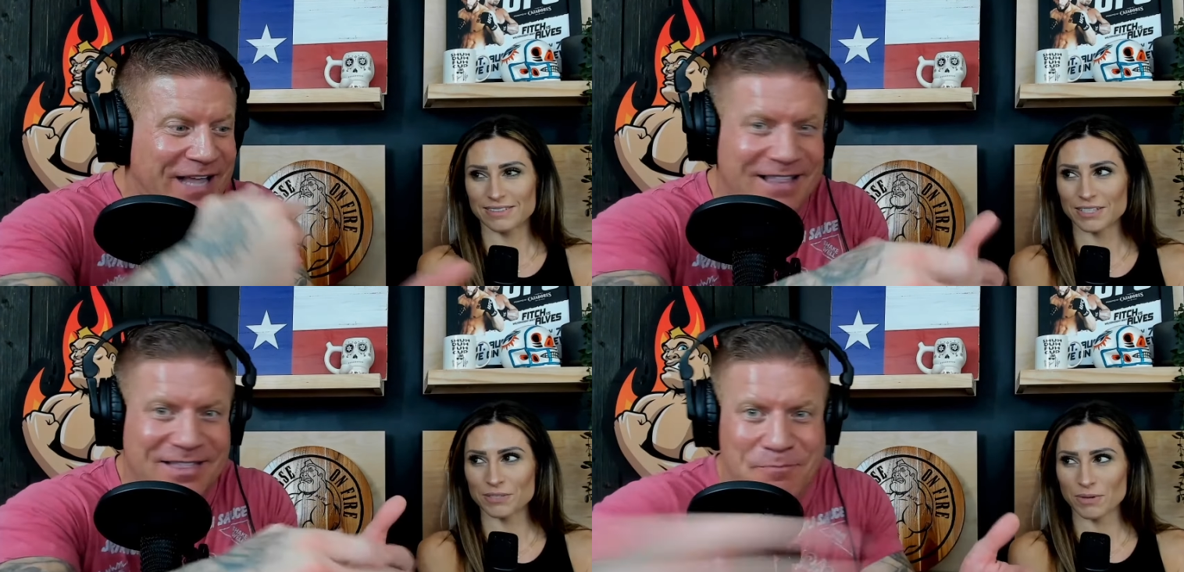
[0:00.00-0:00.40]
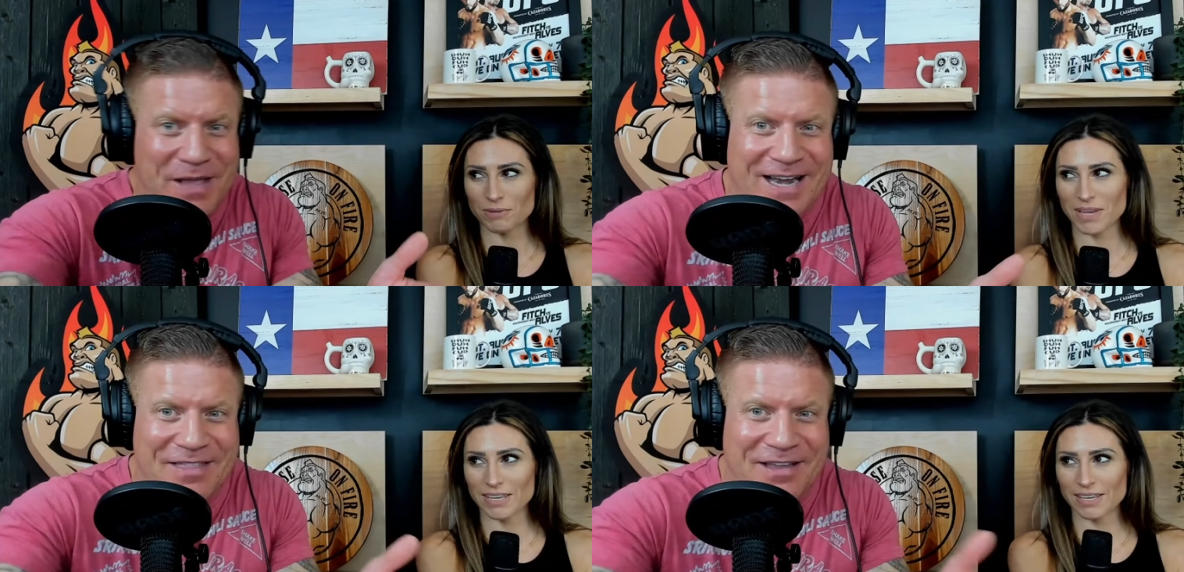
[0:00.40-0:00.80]
Speaker 1: hit Did the
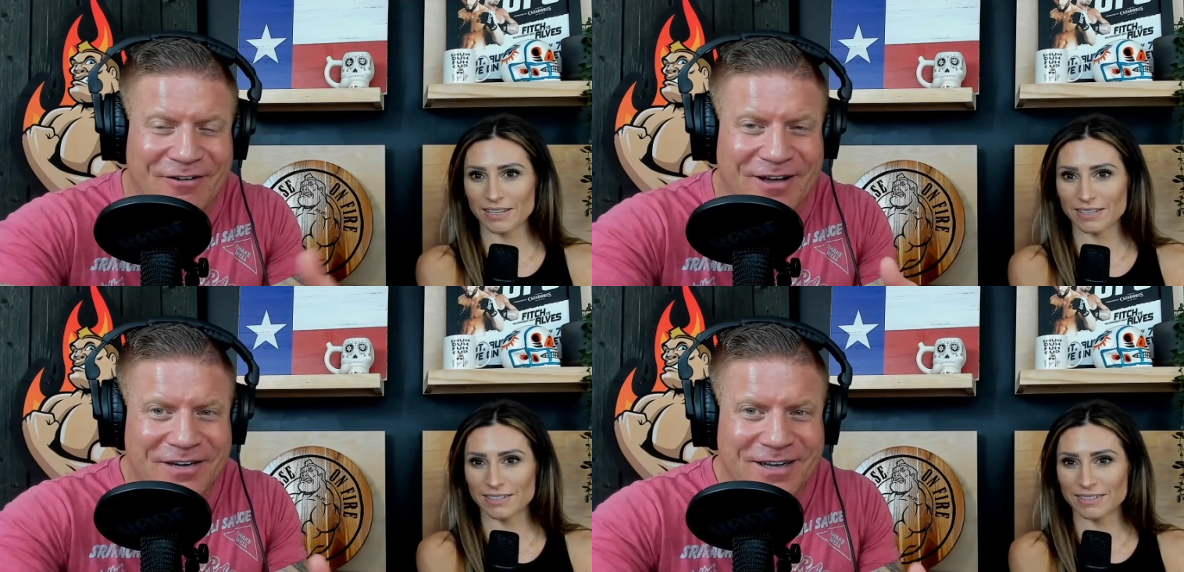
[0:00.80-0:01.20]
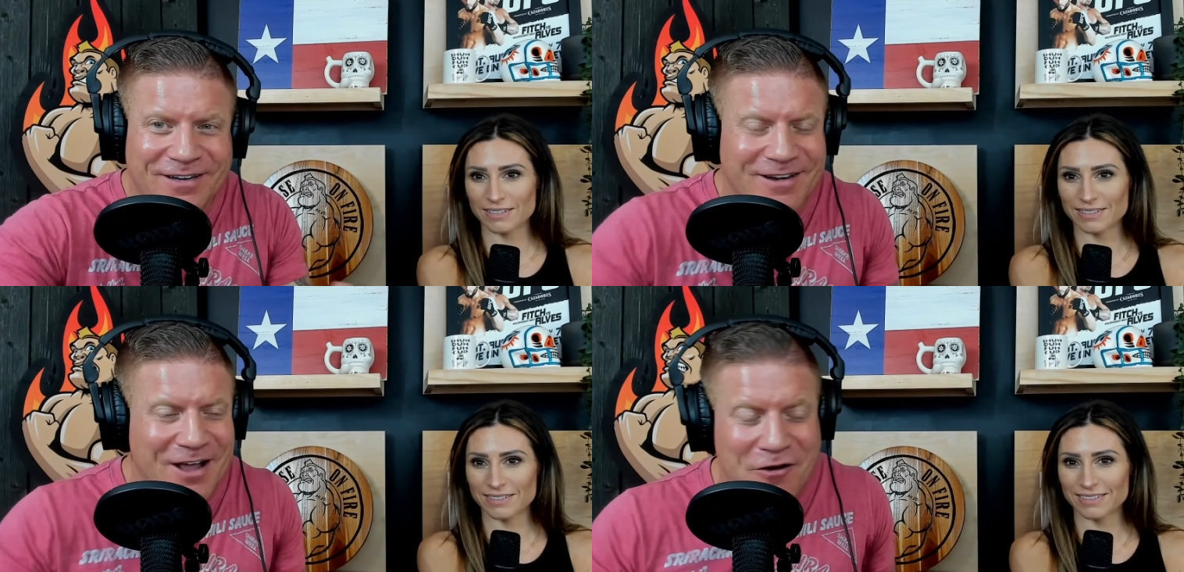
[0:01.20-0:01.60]
pin and they go up.
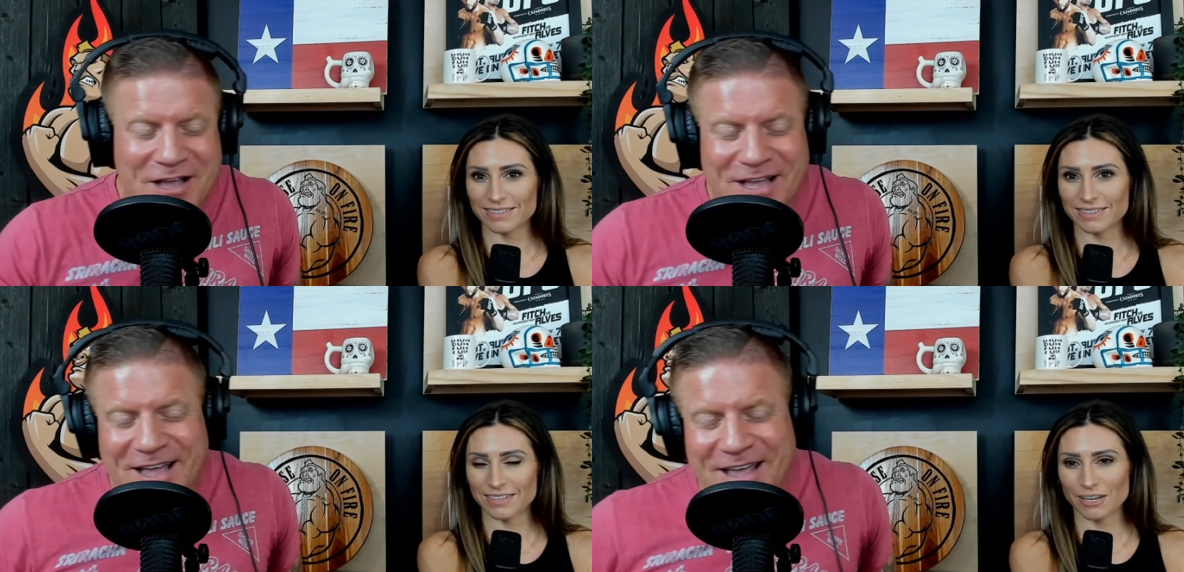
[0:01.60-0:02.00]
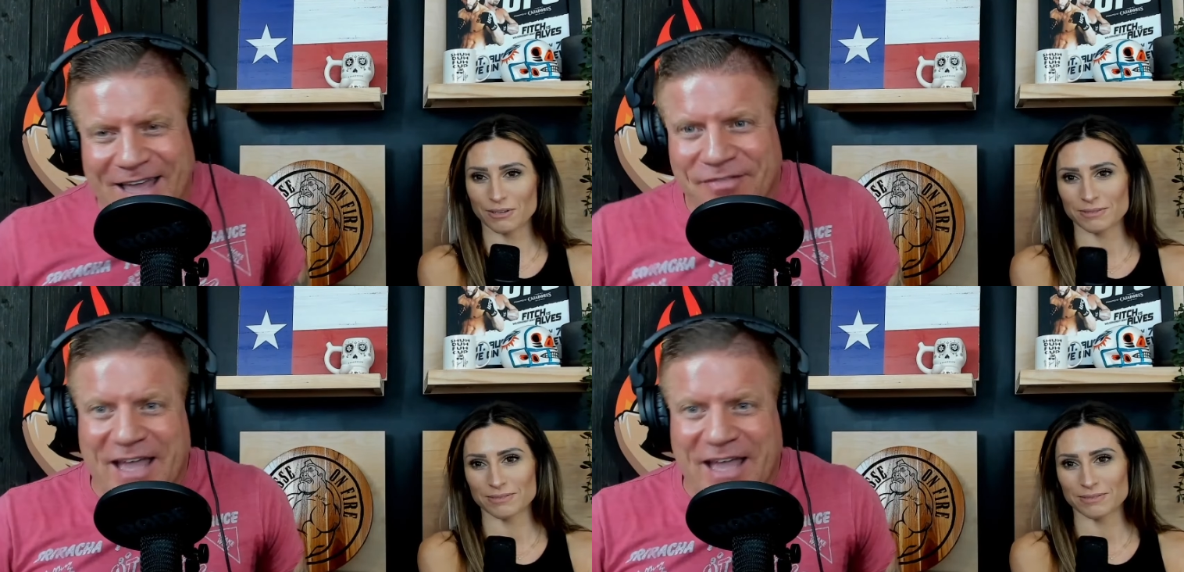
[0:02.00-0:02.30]
No, oh.